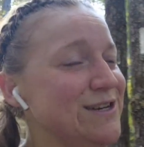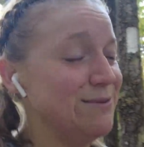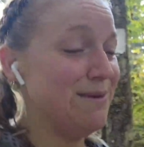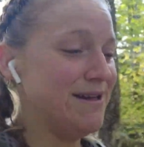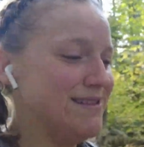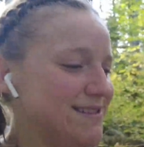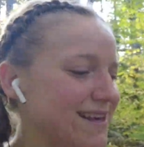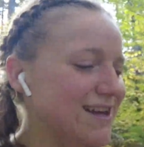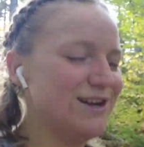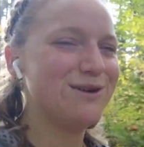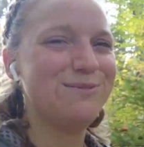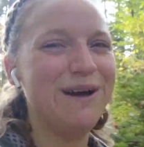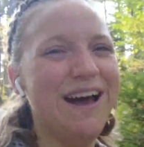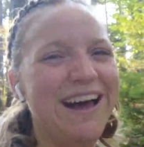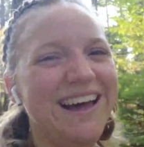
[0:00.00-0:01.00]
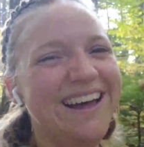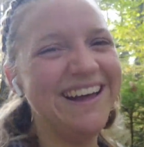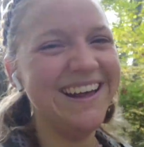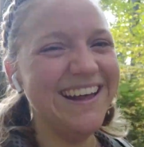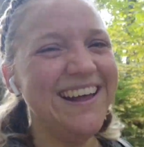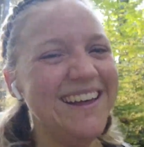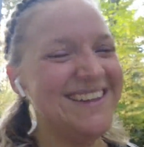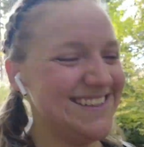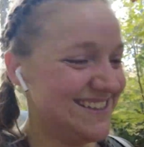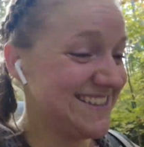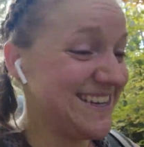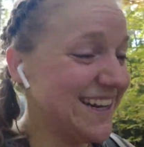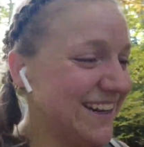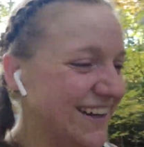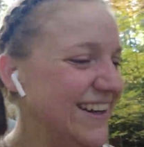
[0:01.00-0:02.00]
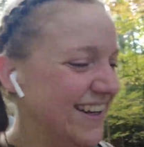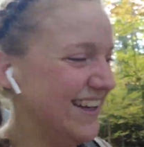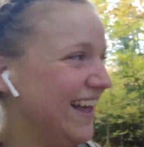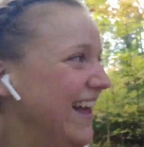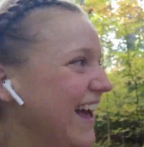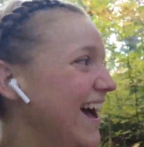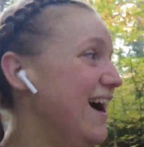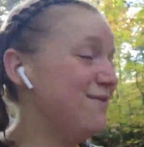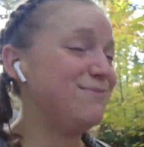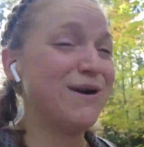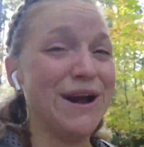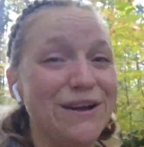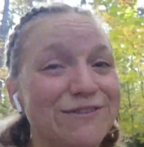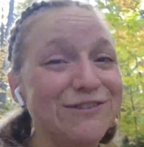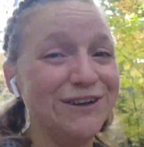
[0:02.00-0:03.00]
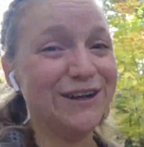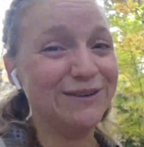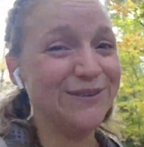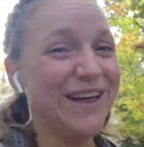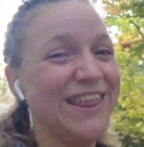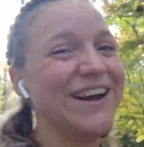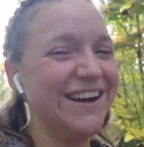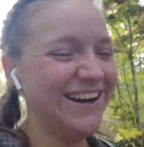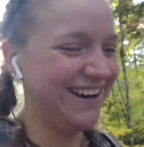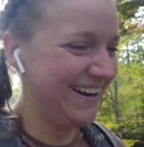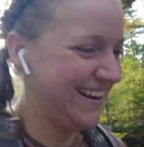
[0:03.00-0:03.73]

months later, but still, I'm praying for good weather.